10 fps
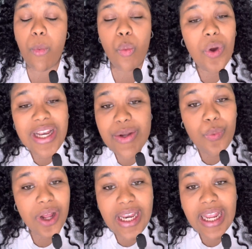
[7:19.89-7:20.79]

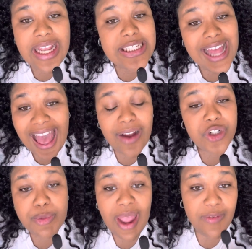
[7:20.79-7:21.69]
what is the
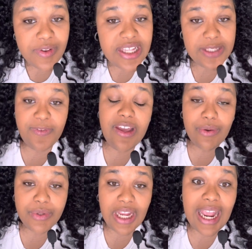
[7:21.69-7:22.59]
average pay for this field,